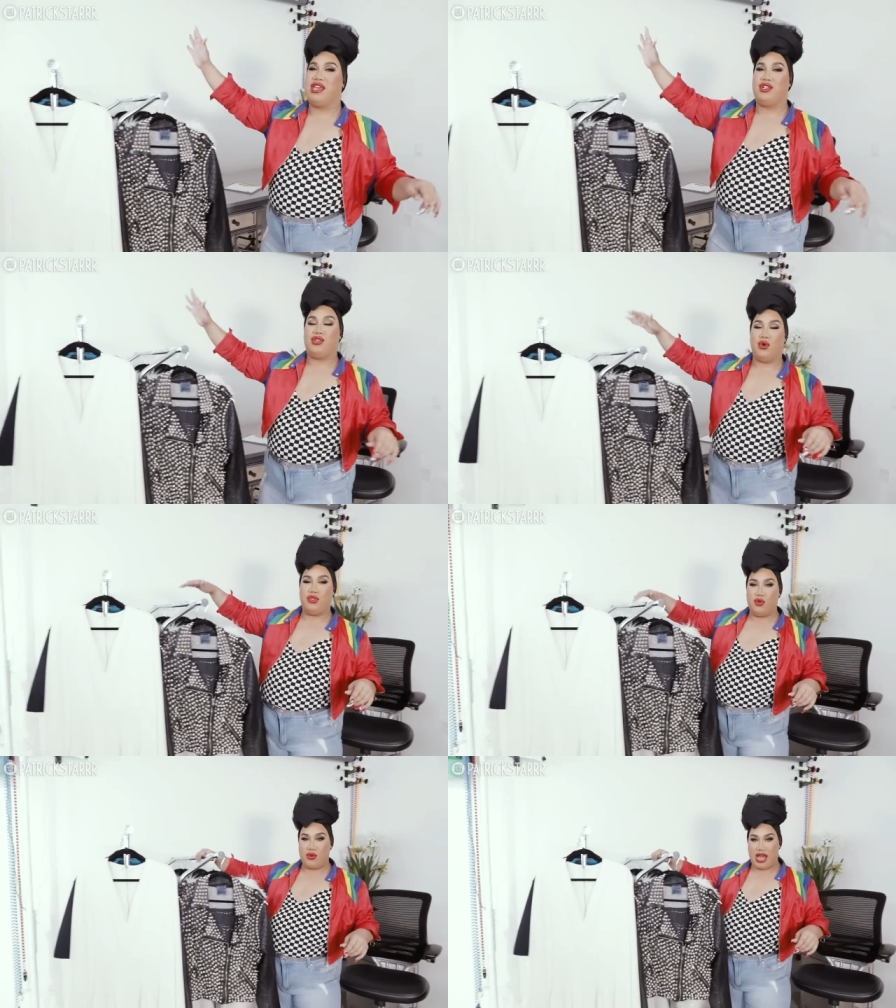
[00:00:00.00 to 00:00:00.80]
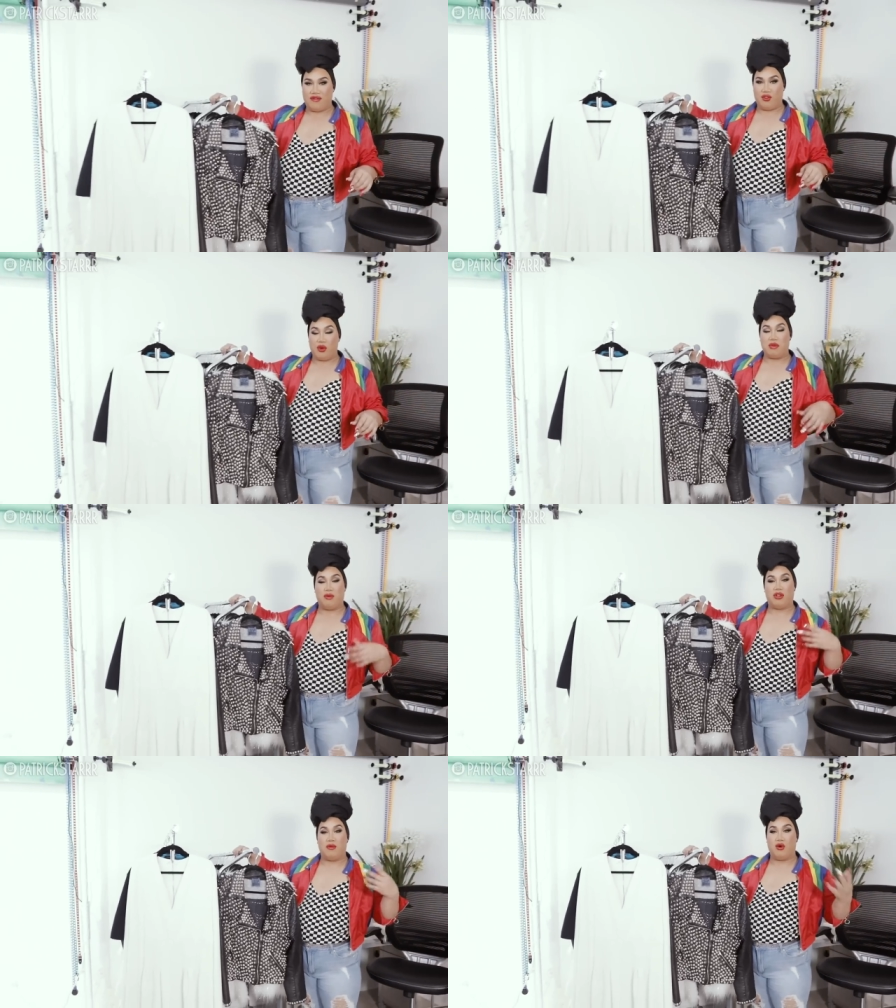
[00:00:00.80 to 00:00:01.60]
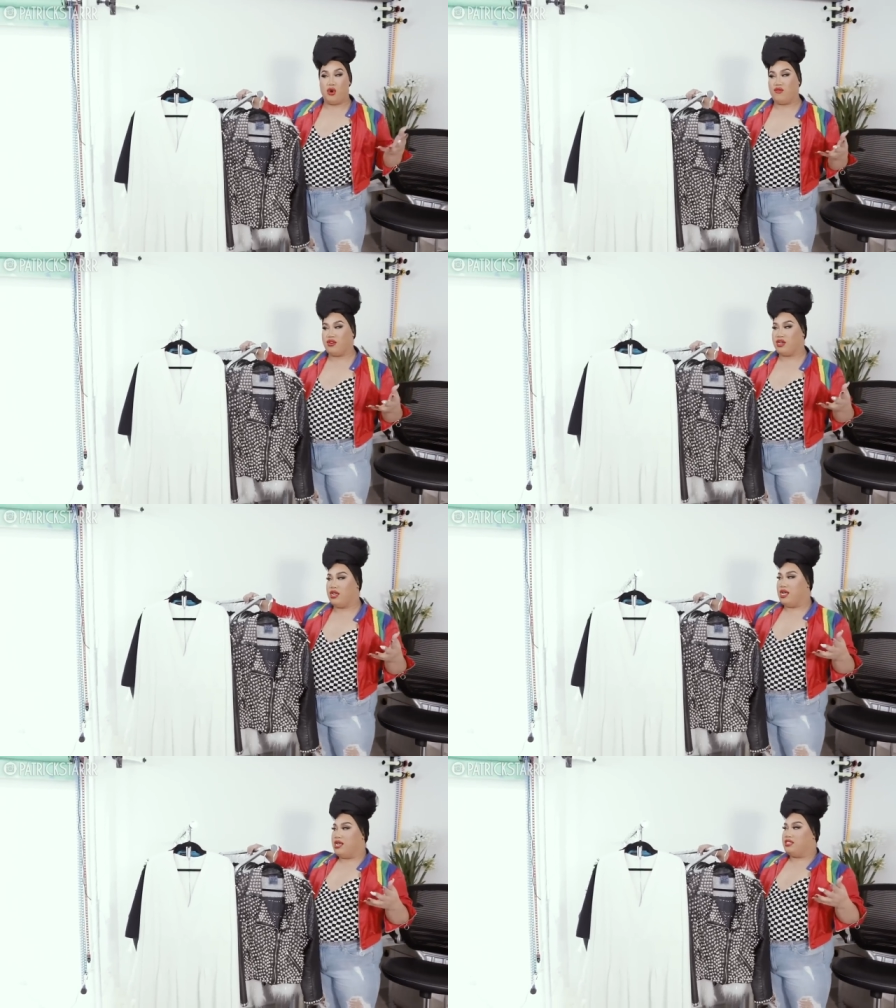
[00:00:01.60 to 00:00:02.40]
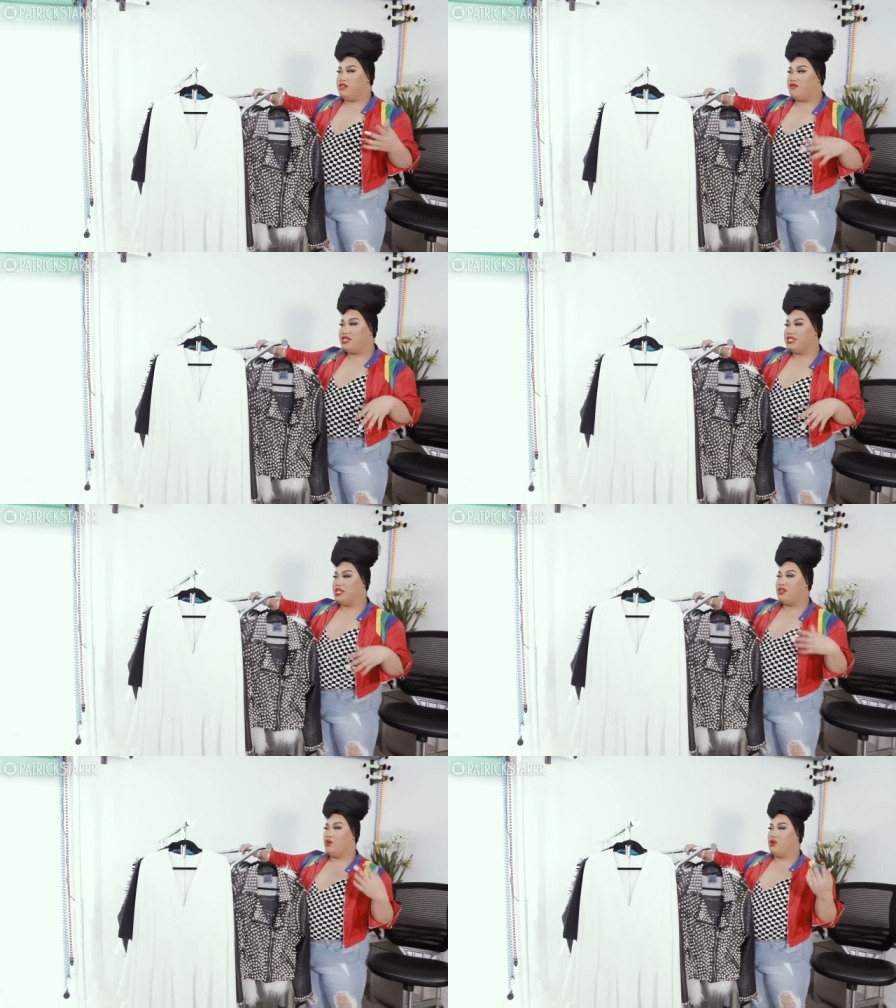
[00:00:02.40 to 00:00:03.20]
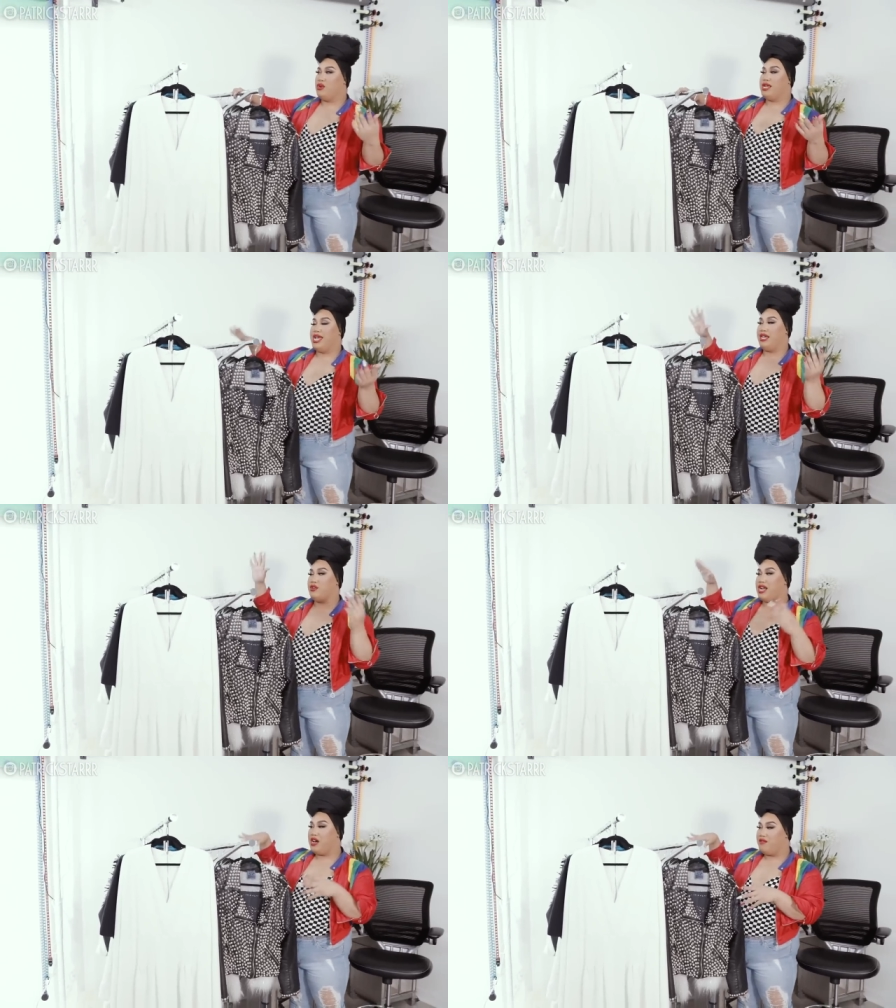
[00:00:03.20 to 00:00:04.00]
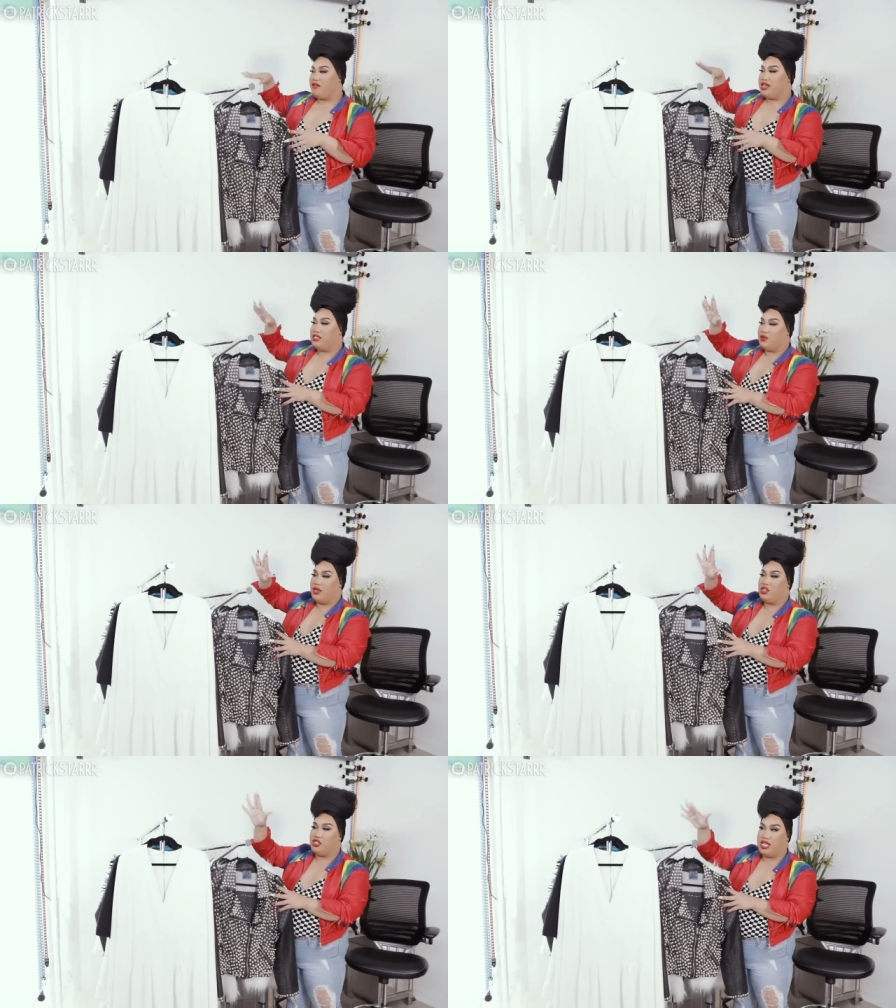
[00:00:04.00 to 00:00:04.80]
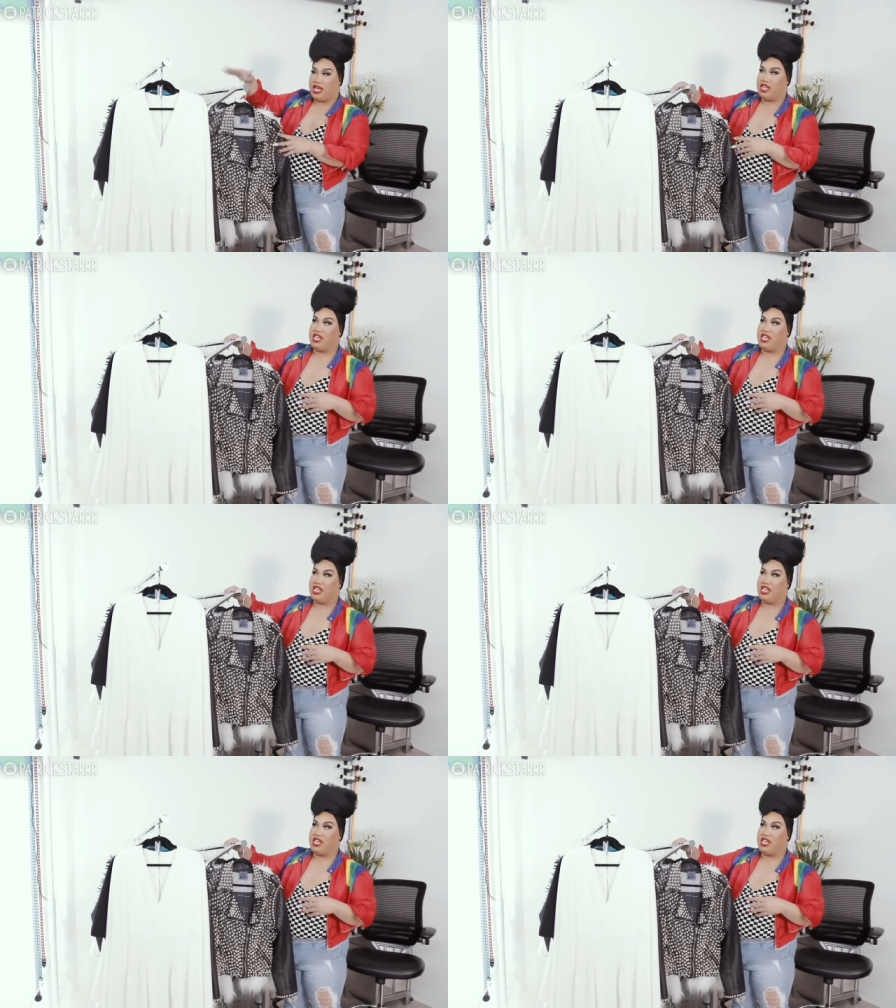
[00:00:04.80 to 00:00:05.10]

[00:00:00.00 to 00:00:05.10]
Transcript: a clothing rack for when people come over to visit or hang their outfits. We can just hang it